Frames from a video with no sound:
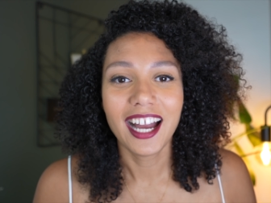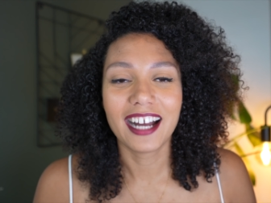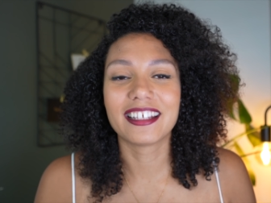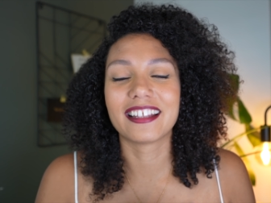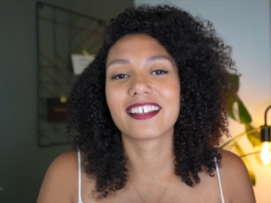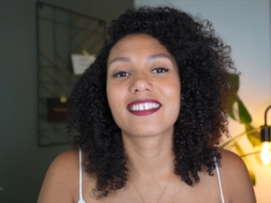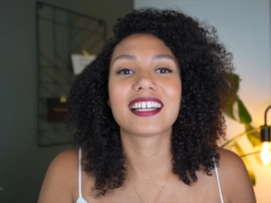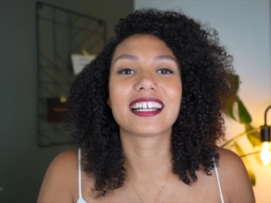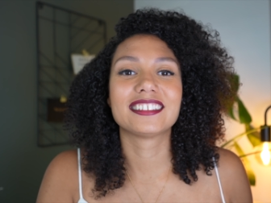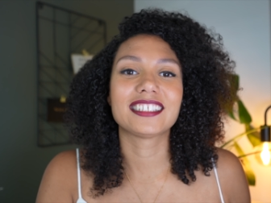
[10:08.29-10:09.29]
And then the
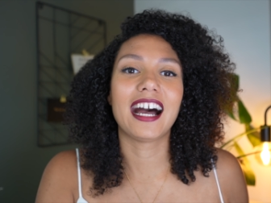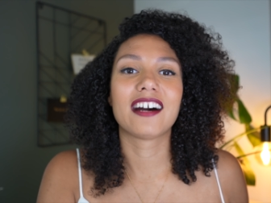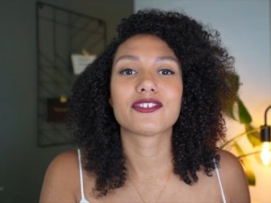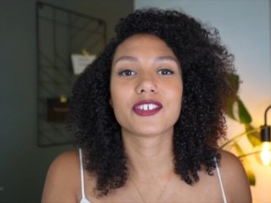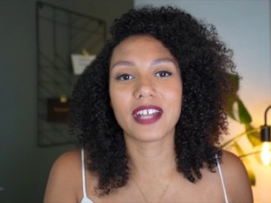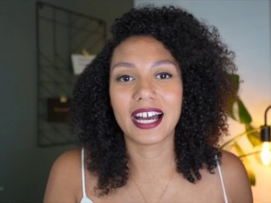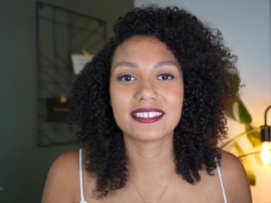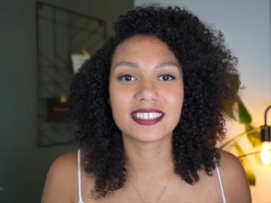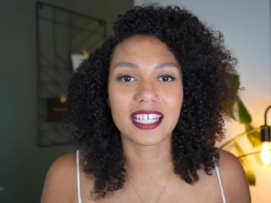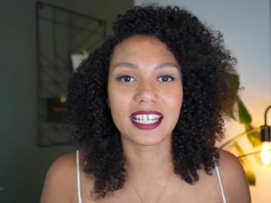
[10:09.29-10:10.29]
thing is, after
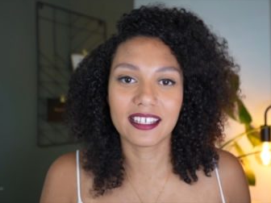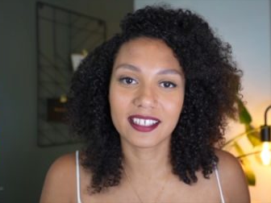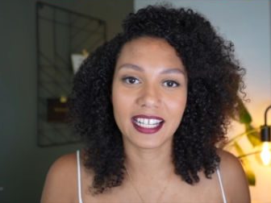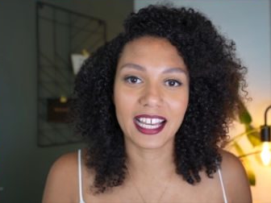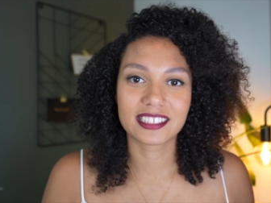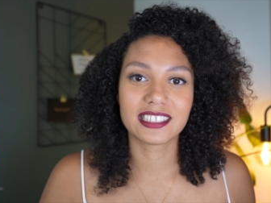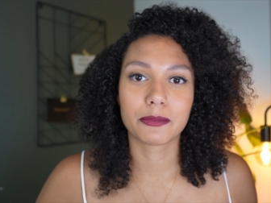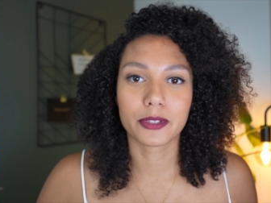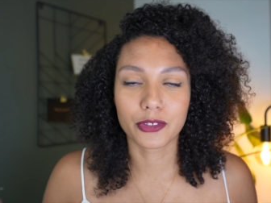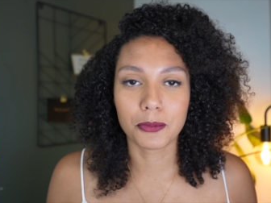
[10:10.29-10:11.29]
that day, the next day
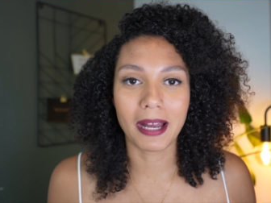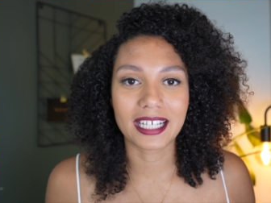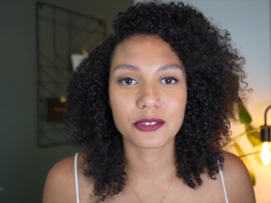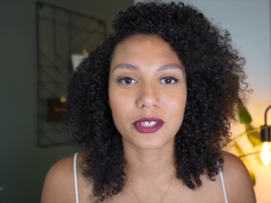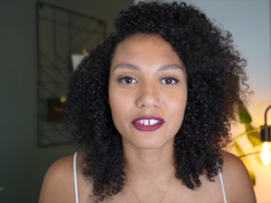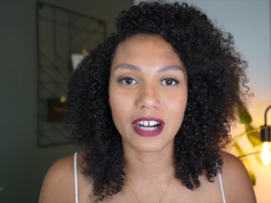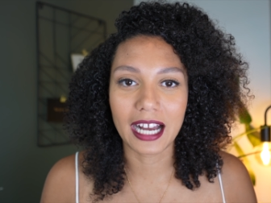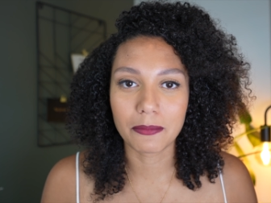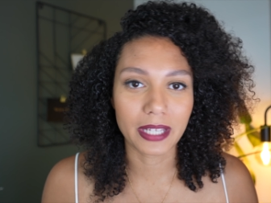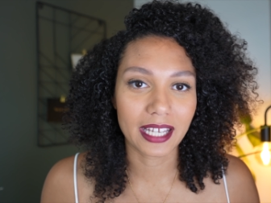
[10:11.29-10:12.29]
we were going back to
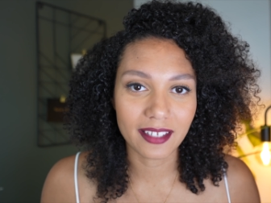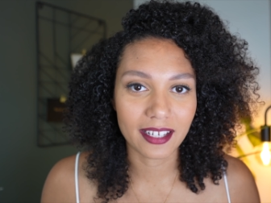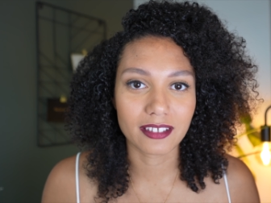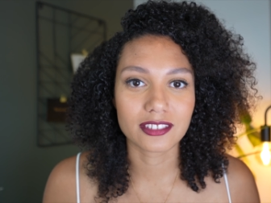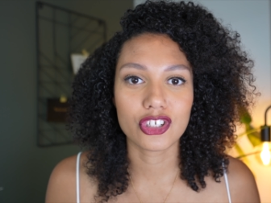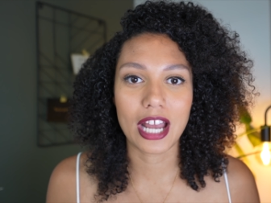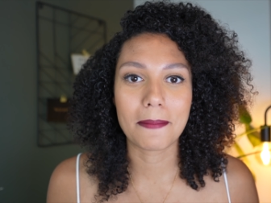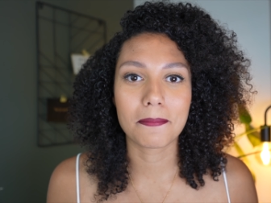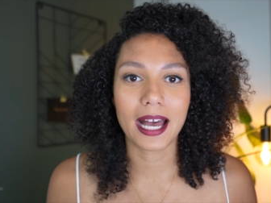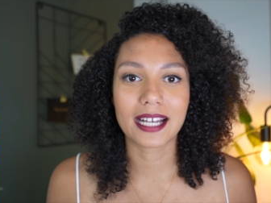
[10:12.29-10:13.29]
Accra, and we had like a
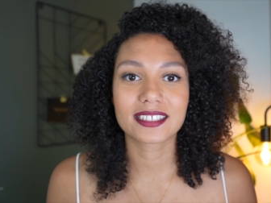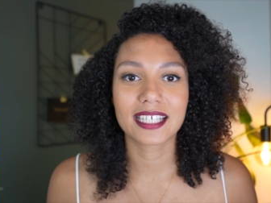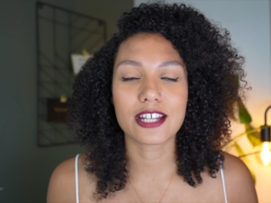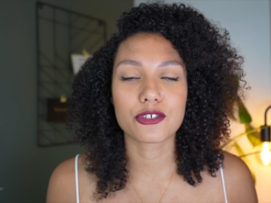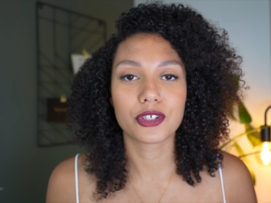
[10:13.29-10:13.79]
jam-packed schedule.